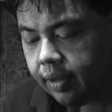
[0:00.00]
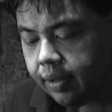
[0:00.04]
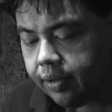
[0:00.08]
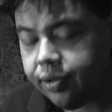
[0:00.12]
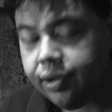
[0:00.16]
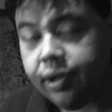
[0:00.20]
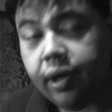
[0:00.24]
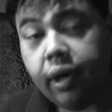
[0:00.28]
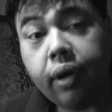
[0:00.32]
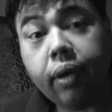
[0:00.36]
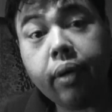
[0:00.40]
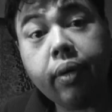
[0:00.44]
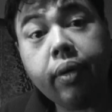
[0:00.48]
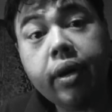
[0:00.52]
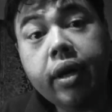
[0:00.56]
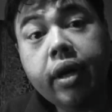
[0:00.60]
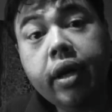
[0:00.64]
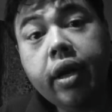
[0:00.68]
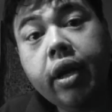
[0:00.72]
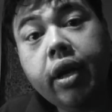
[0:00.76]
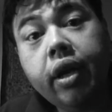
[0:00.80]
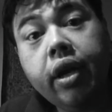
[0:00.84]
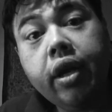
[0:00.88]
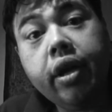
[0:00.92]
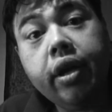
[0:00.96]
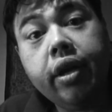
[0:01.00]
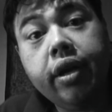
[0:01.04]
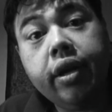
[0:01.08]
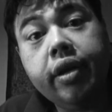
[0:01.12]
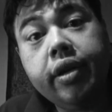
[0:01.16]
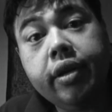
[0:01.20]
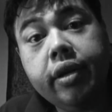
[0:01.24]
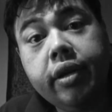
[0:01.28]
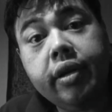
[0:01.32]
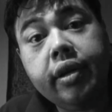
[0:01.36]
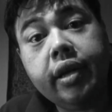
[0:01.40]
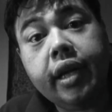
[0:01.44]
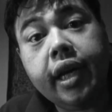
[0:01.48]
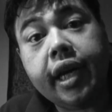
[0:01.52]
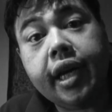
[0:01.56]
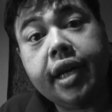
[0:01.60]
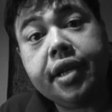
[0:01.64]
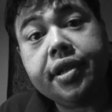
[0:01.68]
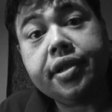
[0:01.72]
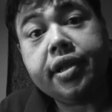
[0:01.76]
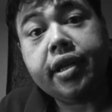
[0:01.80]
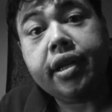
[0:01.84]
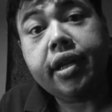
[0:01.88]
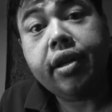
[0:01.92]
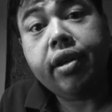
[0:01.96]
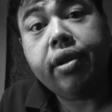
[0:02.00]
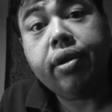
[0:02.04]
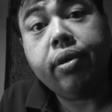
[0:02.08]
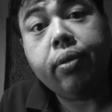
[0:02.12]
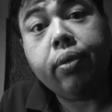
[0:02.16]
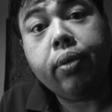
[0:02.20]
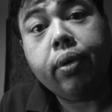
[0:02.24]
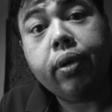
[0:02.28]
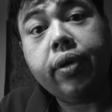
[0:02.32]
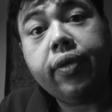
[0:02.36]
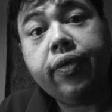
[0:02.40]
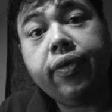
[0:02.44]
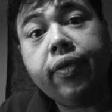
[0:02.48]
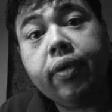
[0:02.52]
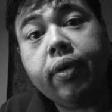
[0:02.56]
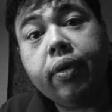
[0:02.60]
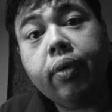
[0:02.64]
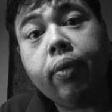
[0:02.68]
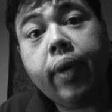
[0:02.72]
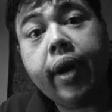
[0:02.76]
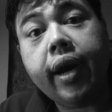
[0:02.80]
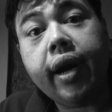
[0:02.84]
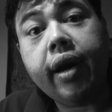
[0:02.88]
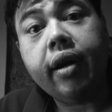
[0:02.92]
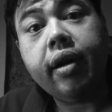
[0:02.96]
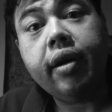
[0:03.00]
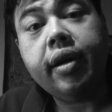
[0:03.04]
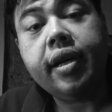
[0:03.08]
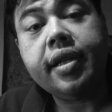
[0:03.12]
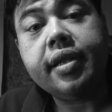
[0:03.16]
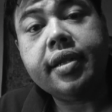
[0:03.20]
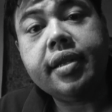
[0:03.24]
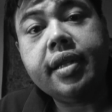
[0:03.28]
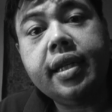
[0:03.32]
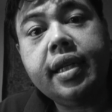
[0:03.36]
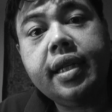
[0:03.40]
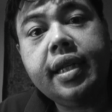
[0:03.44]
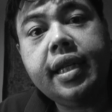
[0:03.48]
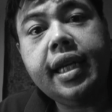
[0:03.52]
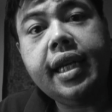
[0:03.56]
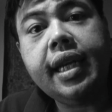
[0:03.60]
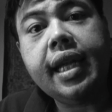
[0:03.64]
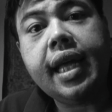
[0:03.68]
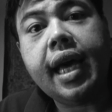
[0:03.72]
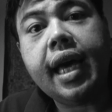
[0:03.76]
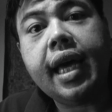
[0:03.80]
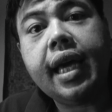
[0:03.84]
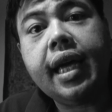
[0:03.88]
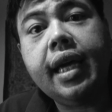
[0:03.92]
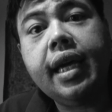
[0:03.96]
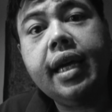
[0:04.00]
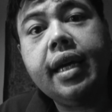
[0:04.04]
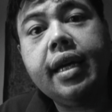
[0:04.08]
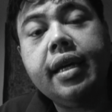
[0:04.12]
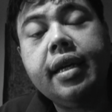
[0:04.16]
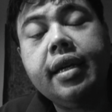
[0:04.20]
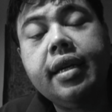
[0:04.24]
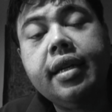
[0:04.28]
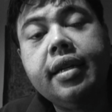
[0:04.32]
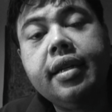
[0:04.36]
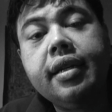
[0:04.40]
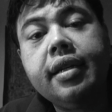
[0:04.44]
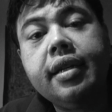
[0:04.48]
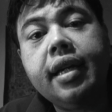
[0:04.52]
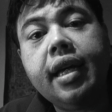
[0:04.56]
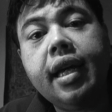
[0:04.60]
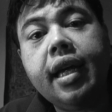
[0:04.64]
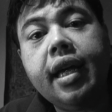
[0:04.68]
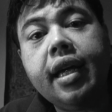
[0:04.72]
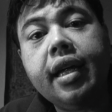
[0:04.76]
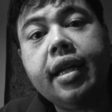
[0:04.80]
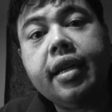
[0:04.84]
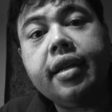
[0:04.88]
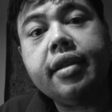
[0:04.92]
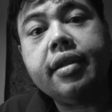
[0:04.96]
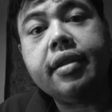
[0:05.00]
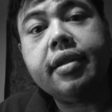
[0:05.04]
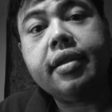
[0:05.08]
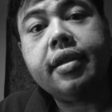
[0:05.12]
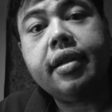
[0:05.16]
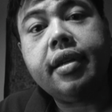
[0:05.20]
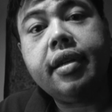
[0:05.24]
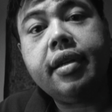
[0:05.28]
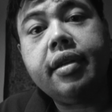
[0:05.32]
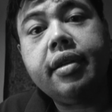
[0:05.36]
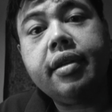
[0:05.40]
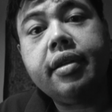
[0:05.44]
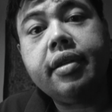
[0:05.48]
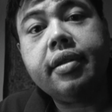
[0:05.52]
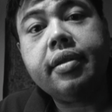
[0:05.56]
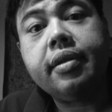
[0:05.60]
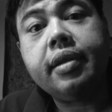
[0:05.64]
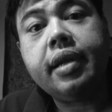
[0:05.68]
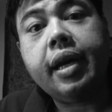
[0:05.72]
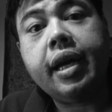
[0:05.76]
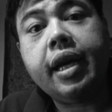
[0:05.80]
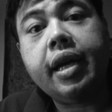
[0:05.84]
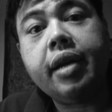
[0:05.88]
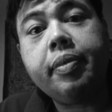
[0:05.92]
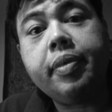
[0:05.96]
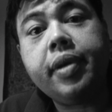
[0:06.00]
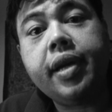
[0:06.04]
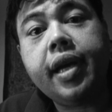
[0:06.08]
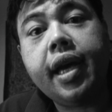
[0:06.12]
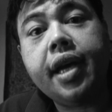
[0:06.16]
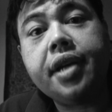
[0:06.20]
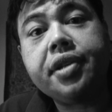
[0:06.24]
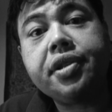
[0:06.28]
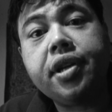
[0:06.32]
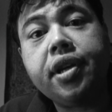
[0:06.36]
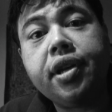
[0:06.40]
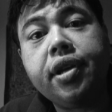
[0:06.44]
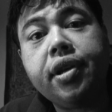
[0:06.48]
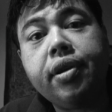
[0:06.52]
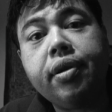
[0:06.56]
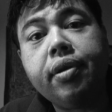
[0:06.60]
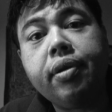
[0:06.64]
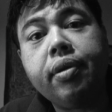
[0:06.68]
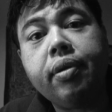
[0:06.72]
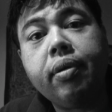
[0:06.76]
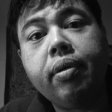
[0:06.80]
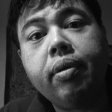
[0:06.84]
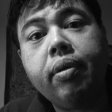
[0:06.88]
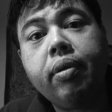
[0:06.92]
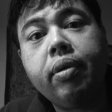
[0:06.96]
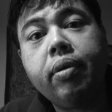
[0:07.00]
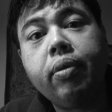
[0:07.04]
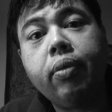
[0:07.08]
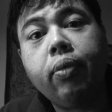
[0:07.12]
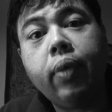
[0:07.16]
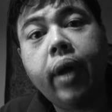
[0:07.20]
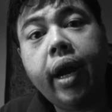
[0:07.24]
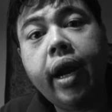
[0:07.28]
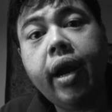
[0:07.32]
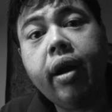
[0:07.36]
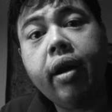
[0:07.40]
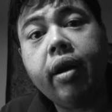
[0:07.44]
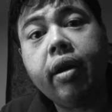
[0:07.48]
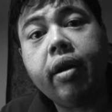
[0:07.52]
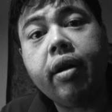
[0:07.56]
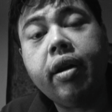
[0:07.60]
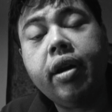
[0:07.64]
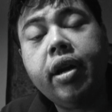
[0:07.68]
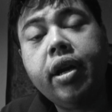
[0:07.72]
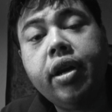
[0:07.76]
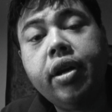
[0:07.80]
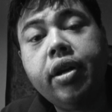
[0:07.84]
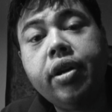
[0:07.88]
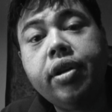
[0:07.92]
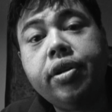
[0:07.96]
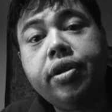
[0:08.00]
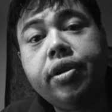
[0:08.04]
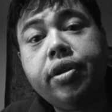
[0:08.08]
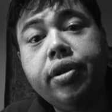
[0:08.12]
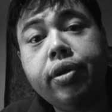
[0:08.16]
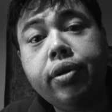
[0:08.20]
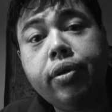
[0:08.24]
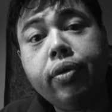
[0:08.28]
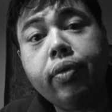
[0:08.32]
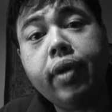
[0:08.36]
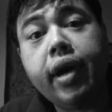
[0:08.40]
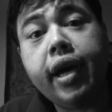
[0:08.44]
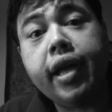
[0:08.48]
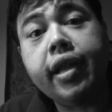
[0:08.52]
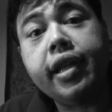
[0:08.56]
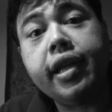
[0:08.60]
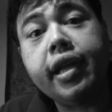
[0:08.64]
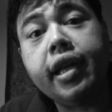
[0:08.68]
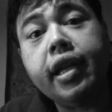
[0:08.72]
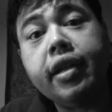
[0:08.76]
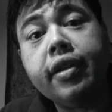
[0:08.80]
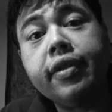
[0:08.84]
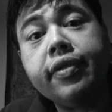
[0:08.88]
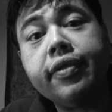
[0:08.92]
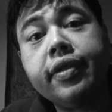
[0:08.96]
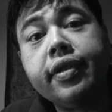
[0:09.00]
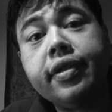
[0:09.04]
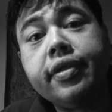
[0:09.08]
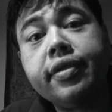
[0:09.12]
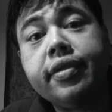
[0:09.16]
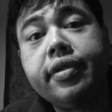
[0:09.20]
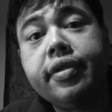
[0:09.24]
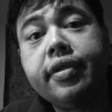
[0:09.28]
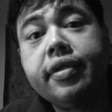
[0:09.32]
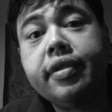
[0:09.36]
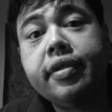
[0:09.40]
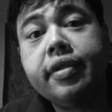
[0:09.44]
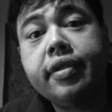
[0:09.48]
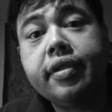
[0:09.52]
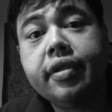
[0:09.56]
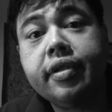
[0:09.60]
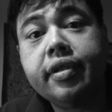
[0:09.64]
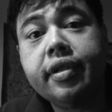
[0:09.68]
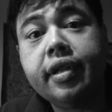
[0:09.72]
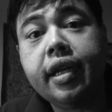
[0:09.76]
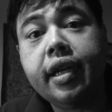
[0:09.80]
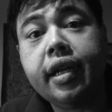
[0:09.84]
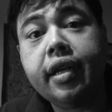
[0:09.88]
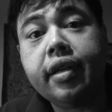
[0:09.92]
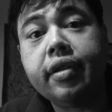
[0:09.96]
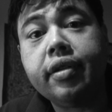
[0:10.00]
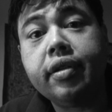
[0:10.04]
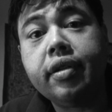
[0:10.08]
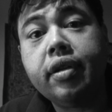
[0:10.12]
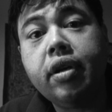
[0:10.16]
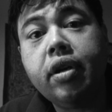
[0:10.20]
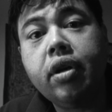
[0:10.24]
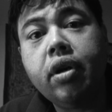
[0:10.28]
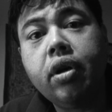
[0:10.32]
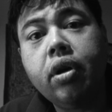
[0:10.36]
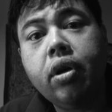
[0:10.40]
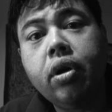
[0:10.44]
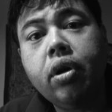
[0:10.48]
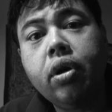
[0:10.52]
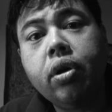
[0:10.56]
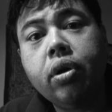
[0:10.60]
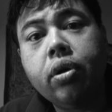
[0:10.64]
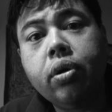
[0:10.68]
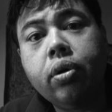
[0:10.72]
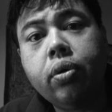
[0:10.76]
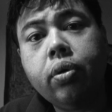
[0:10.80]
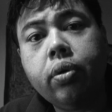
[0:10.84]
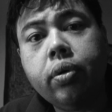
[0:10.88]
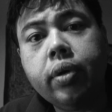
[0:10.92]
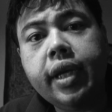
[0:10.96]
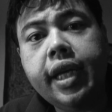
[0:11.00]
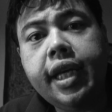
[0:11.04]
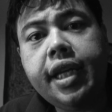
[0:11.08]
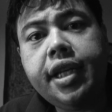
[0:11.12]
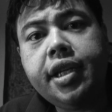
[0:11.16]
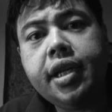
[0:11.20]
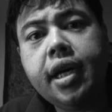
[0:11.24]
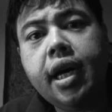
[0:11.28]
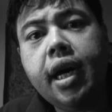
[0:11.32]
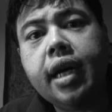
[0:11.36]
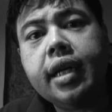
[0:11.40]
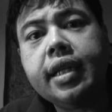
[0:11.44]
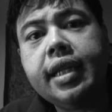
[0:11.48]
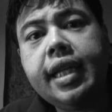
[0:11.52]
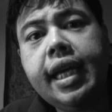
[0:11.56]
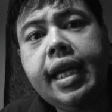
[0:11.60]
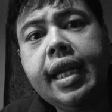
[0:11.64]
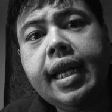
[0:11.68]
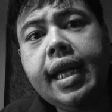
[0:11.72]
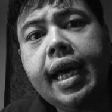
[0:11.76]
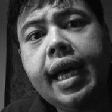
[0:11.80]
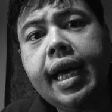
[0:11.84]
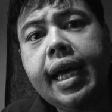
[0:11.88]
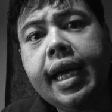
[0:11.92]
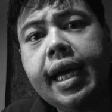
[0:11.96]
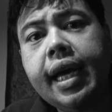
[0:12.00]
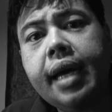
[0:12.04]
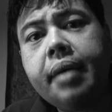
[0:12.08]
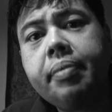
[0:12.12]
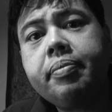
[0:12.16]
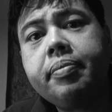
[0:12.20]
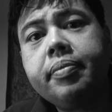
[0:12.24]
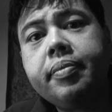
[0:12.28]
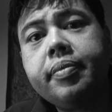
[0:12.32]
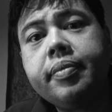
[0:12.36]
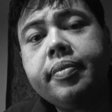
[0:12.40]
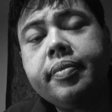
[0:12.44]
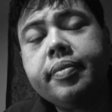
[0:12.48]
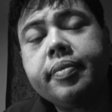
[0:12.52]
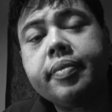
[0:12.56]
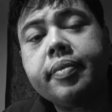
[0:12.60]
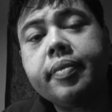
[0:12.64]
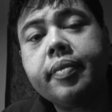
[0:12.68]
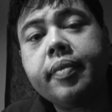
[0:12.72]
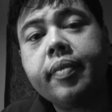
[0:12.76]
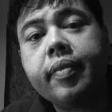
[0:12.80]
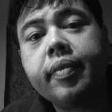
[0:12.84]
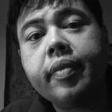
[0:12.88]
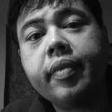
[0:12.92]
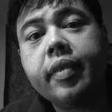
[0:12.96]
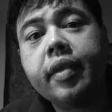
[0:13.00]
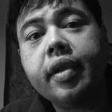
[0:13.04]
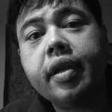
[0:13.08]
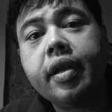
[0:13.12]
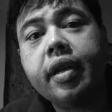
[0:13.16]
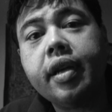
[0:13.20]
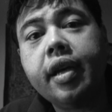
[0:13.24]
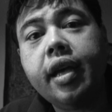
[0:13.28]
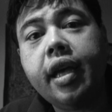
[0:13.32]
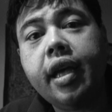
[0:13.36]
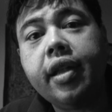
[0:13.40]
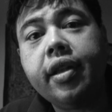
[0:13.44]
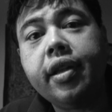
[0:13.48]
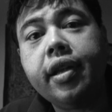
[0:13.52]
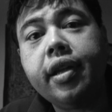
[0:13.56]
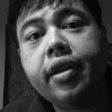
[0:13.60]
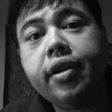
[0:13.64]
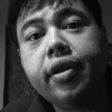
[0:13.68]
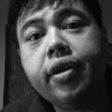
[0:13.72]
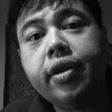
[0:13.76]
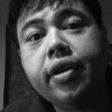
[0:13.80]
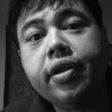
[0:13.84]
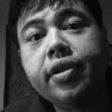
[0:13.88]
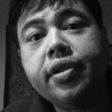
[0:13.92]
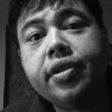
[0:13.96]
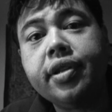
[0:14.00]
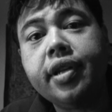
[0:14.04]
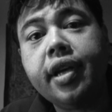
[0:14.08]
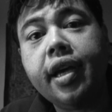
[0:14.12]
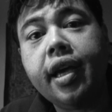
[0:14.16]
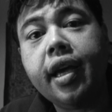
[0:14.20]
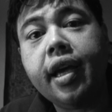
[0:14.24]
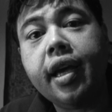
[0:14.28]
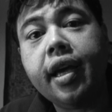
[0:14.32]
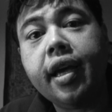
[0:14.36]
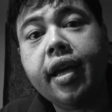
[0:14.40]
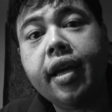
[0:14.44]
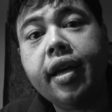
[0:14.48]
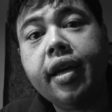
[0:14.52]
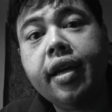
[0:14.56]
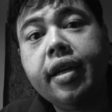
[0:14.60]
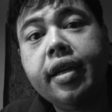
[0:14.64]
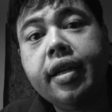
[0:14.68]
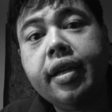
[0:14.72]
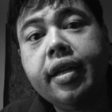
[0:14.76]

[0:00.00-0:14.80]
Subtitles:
So, like I said, the word for where is tinai, and it could be asking you, where do you ride the elephants? And kun kichang tinai kap, and then you could say